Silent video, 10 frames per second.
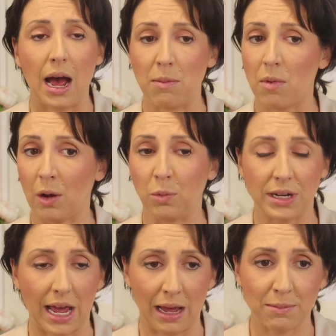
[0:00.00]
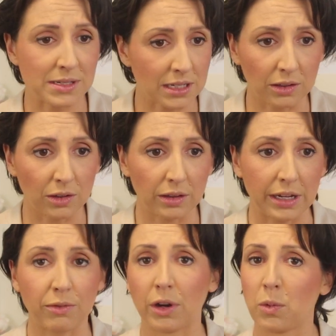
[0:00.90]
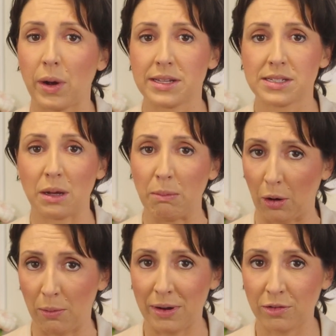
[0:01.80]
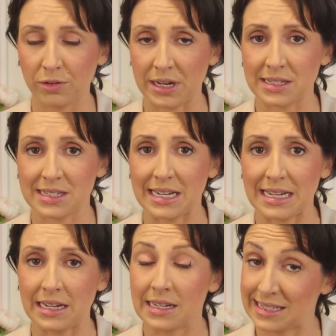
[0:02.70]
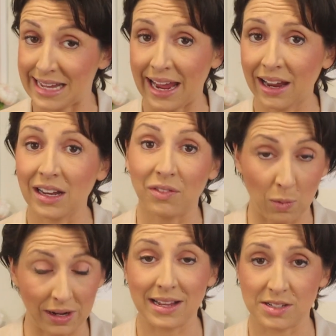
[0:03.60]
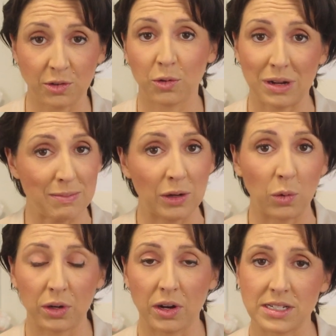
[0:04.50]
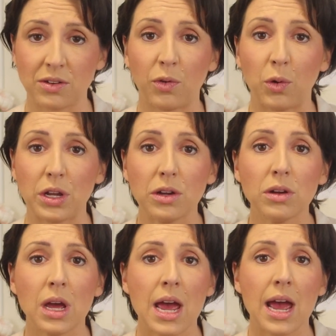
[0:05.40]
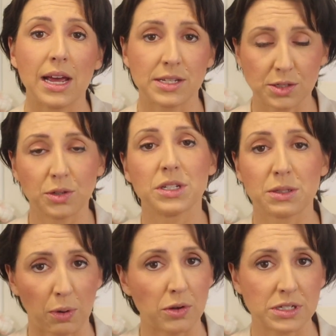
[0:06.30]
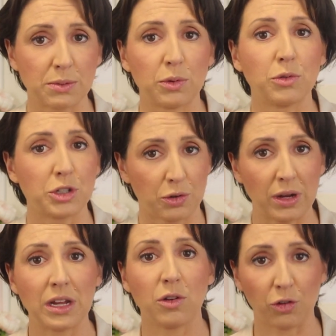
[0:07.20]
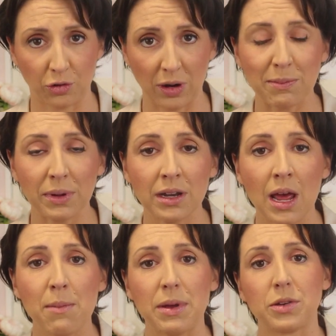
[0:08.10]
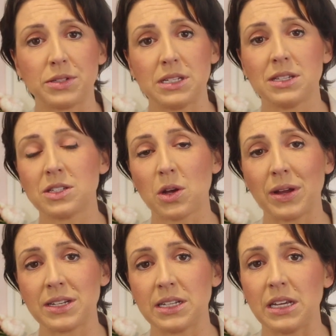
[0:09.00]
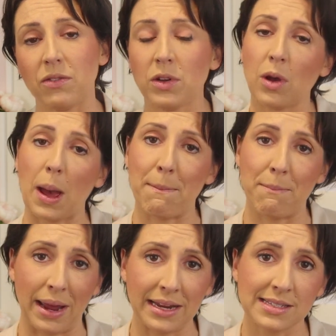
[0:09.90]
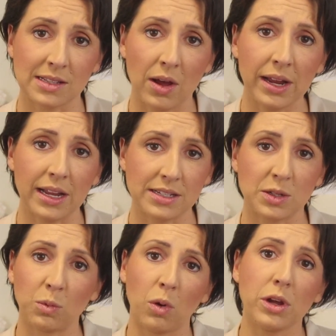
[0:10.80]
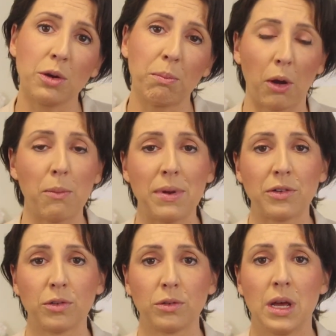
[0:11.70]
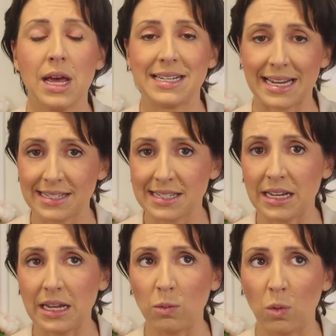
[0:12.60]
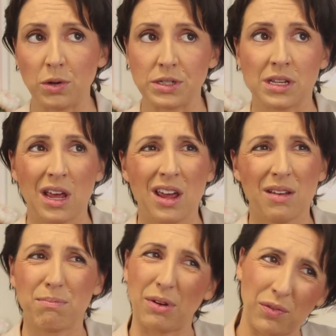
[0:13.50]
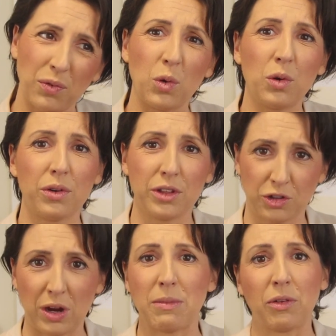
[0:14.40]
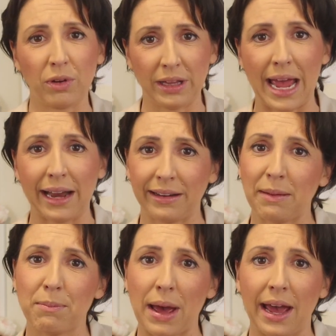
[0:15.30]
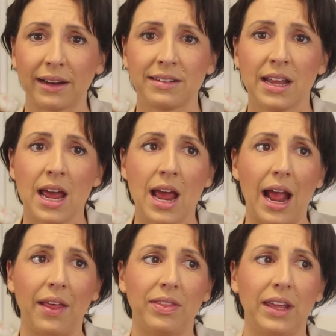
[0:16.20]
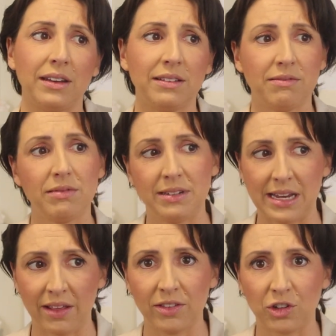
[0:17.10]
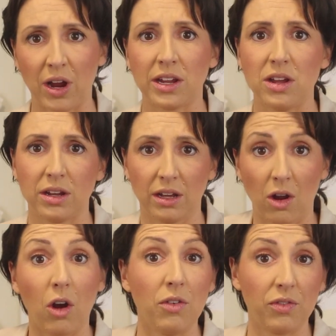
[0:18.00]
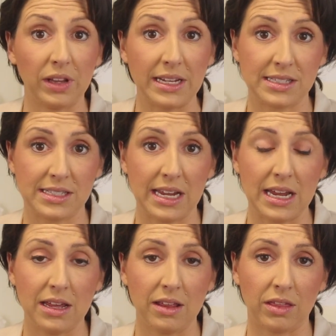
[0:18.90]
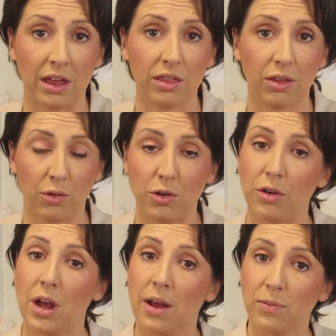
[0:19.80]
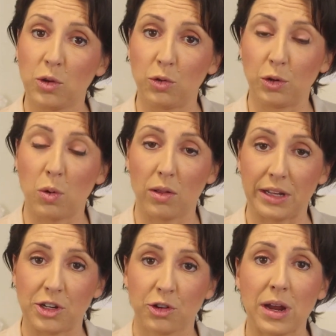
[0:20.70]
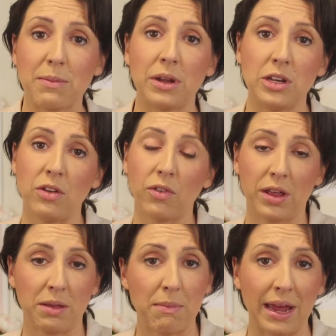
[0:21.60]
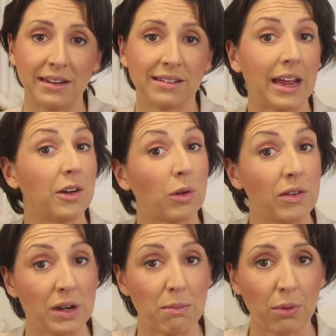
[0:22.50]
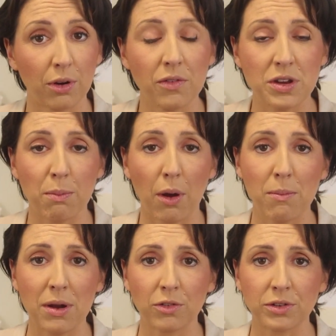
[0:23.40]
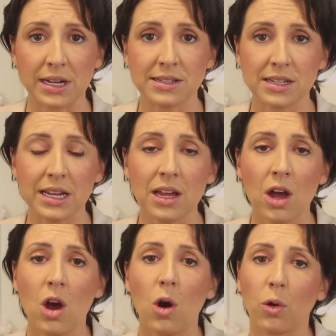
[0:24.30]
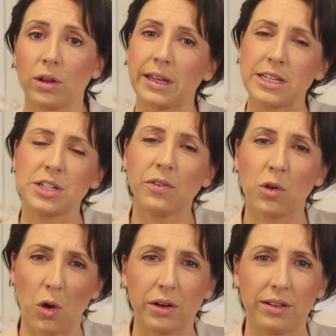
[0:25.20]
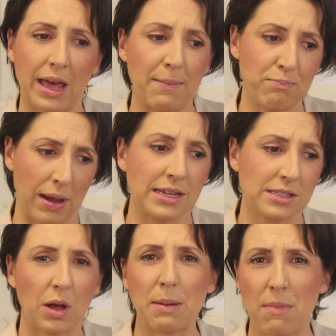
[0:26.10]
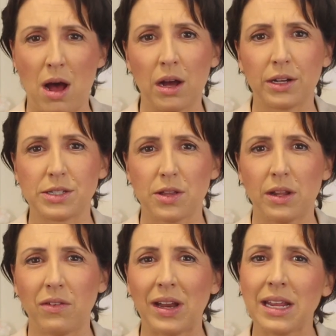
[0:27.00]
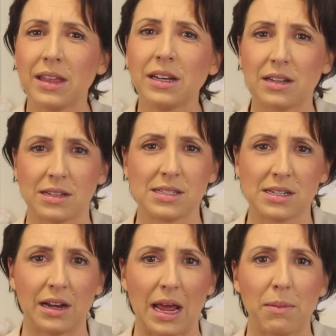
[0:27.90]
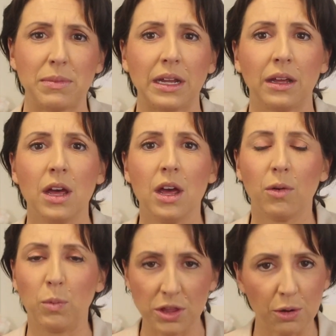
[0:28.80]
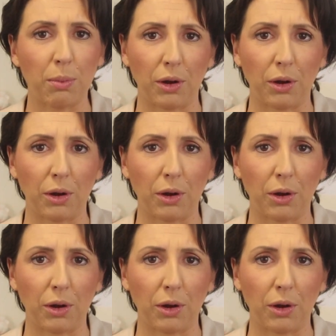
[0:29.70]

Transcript: I would absolutely request a bone mineral density scan if one has not already been organised for you as soon as possible during your treatment, because this is going to give you a baseline as to what your bone mineral density was before the treatment really had an impact. And then down the track, you can hopefully see that through good quality treatment, you've either maintained or even improved your bone mineral density, or at least you've got that baseline marker so that if anything does start happening with your